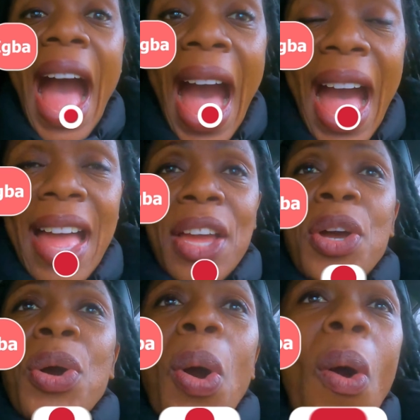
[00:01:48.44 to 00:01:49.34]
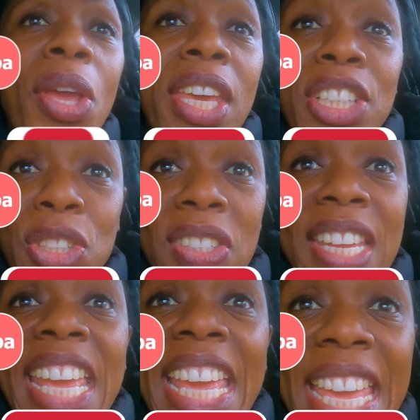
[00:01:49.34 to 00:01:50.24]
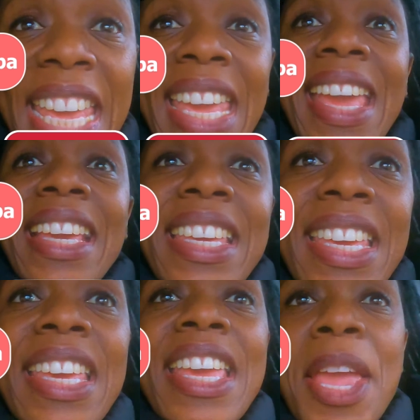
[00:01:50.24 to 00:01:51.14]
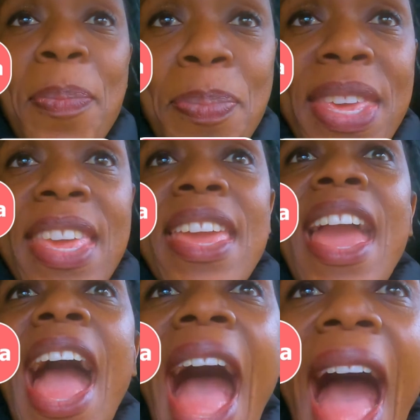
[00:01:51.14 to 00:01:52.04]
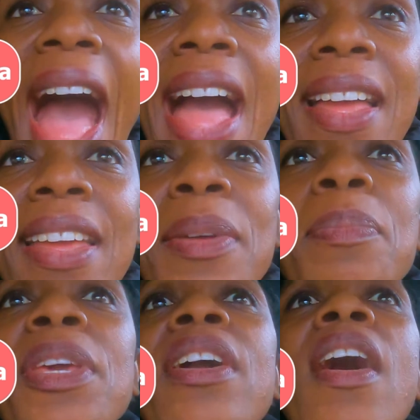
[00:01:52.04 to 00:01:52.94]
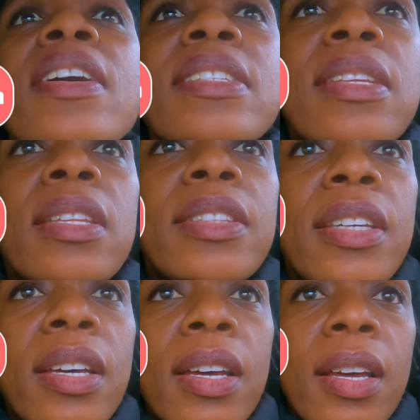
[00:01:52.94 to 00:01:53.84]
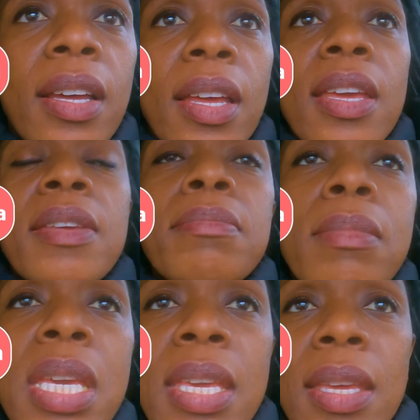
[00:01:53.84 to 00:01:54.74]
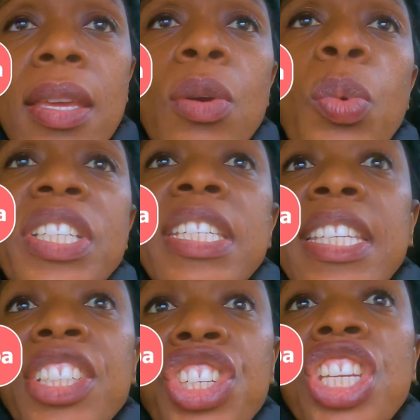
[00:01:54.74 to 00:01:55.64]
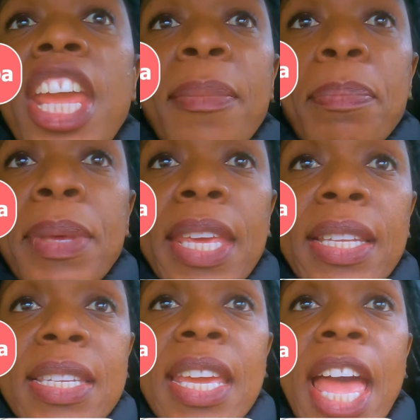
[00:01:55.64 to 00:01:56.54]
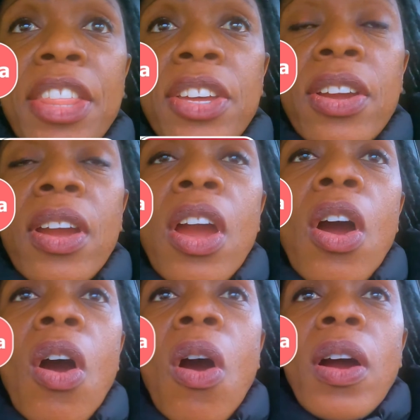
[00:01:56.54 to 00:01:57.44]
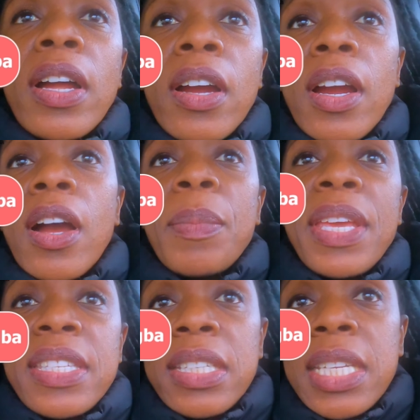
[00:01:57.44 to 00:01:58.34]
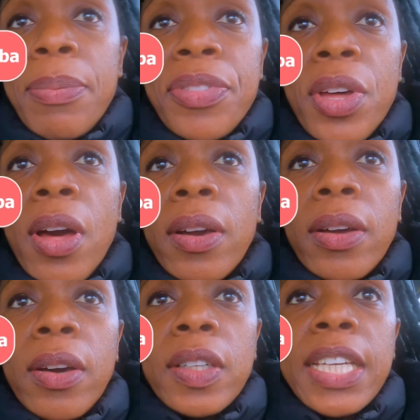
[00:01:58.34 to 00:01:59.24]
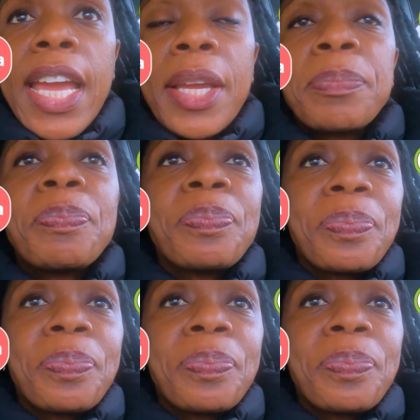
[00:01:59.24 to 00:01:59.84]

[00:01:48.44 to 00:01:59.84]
A, or you can just say I, G, B, A, because the B, which is the G and B together, or is a diphthong, okay?